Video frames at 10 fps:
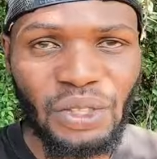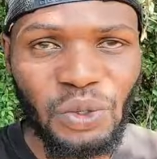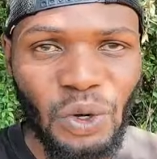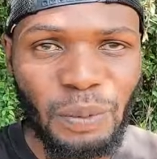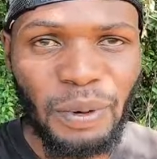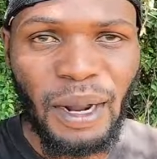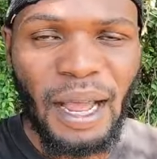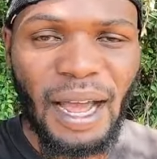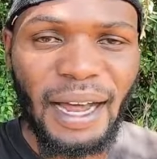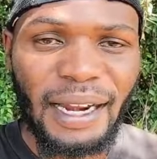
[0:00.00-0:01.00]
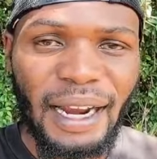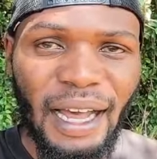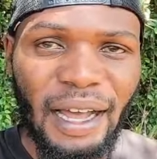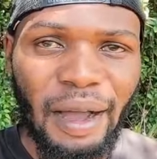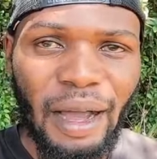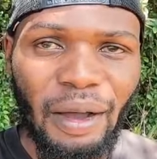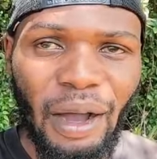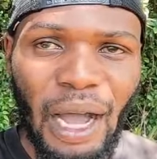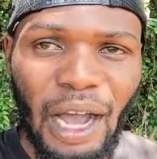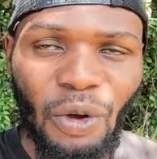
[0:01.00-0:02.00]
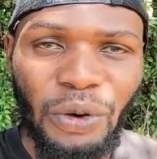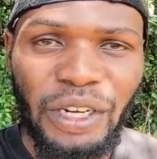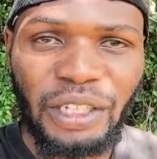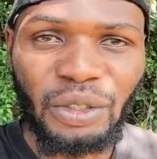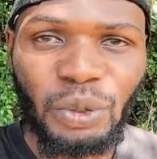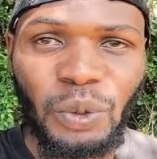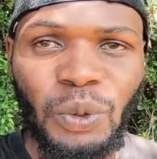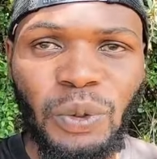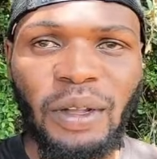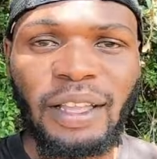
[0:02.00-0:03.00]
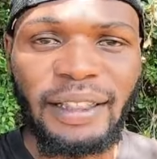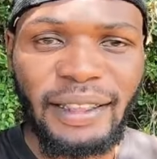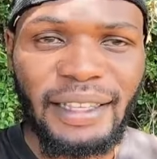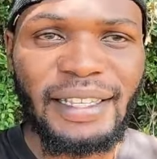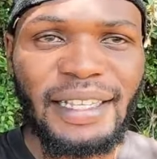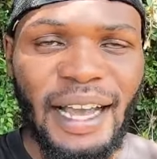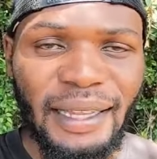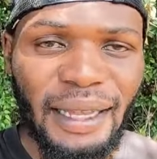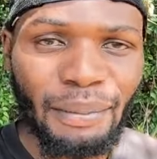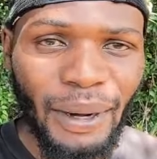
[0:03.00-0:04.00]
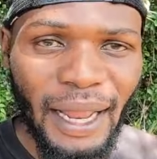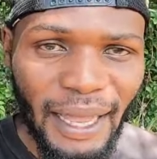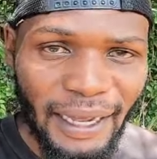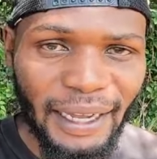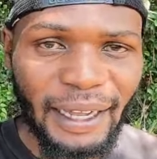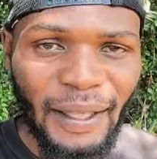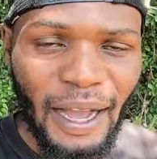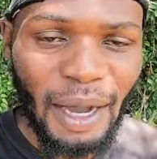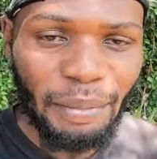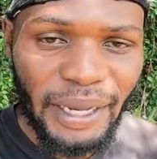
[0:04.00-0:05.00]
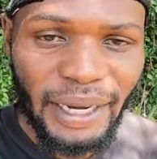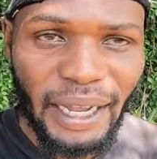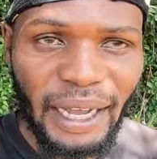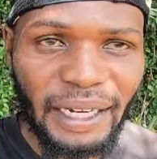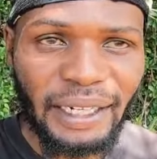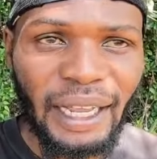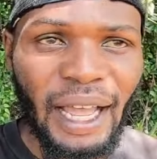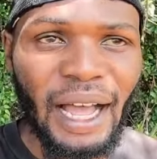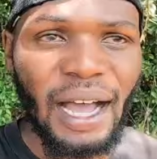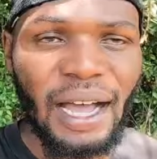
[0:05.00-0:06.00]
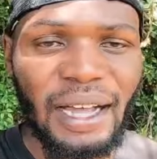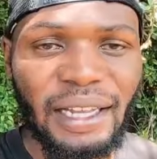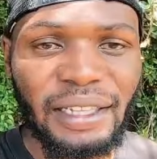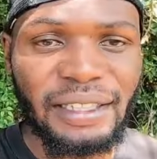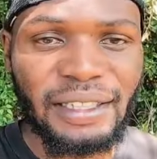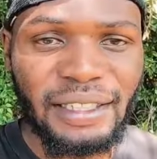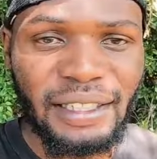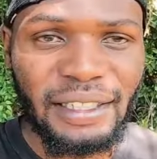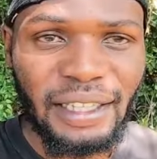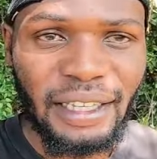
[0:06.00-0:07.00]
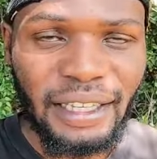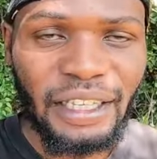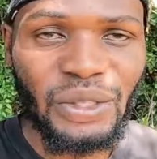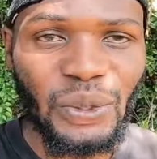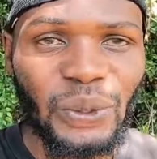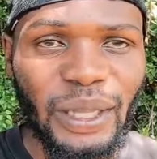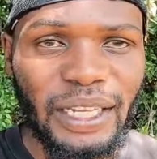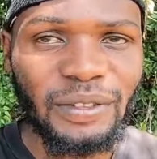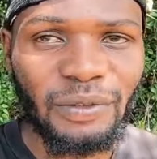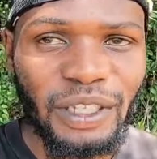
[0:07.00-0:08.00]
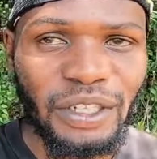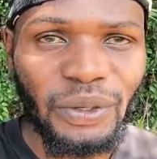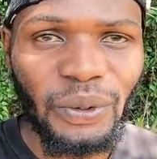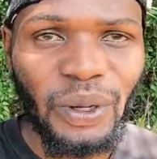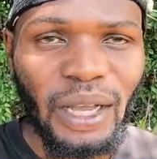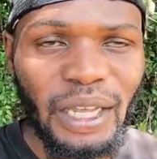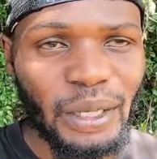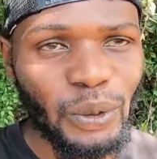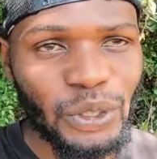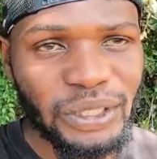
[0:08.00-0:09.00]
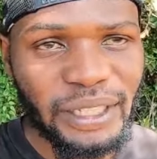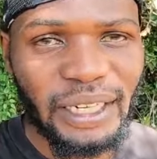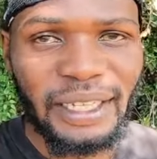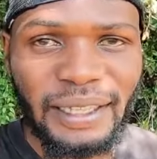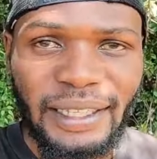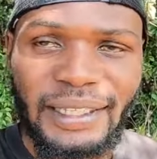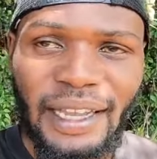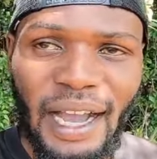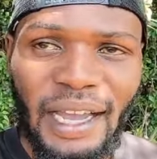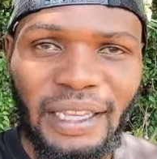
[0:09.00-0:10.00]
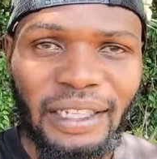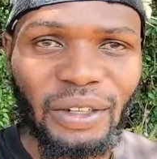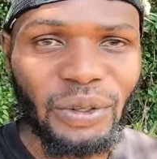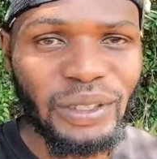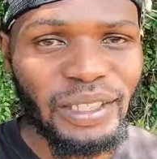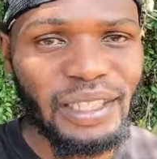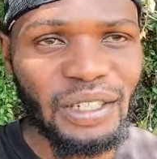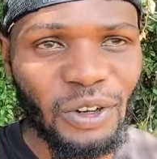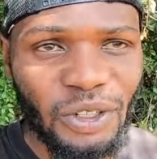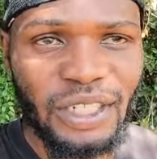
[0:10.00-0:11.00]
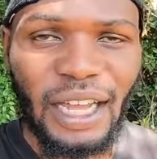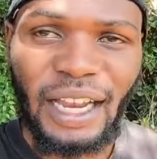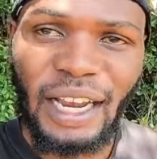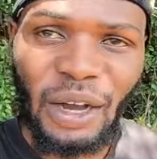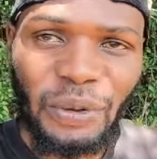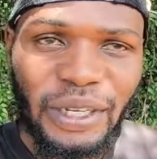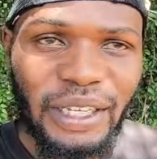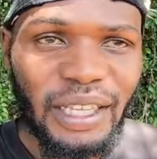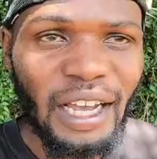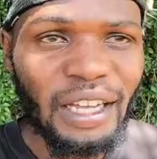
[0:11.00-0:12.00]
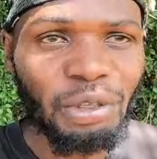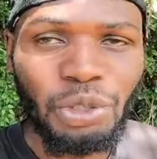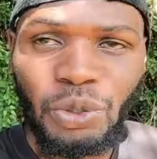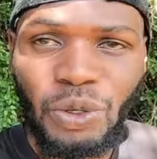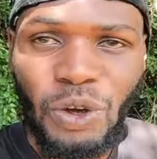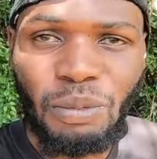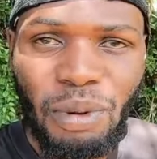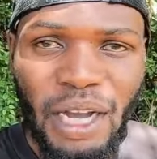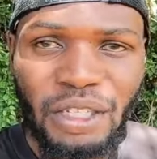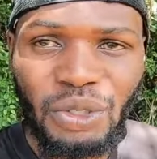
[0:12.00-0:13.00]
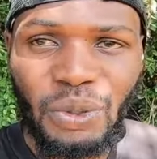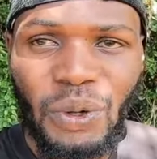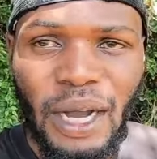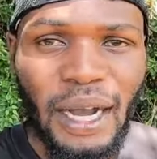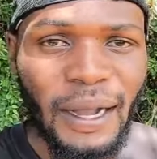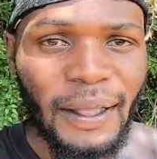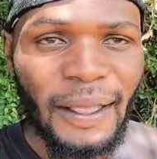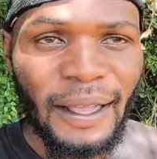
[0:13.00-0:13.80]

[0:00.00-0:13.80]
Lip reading: a soap, and according to this other black American, as he saw that video, he was telling this guy, no, this is not allowed here, you should go back to your